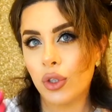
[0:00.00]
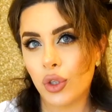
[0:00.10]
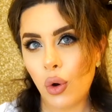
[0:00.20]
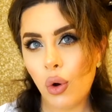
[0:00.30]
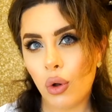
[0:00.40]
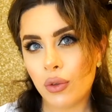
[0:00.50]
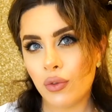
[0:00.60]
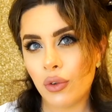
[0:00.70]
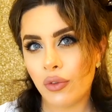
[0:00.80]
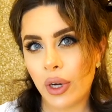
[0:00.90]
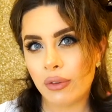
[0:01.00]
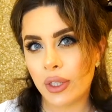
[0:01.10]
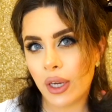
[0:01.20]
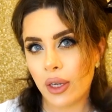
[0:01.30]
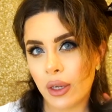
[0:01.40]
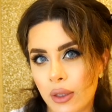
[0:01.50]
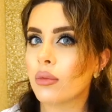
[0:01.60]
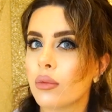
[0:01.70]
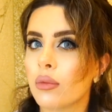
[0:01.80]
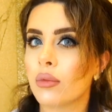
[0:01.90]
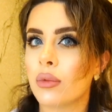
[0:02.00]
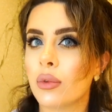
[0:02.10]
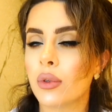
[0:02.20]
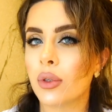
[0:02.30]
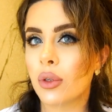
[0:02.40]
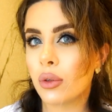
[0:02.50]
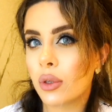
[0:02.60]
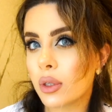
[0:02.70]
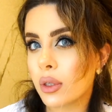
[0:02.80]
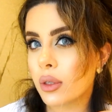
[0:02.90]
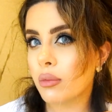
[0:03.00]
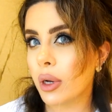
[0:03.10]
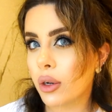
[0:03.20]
So hold for 5 seconds. So this is my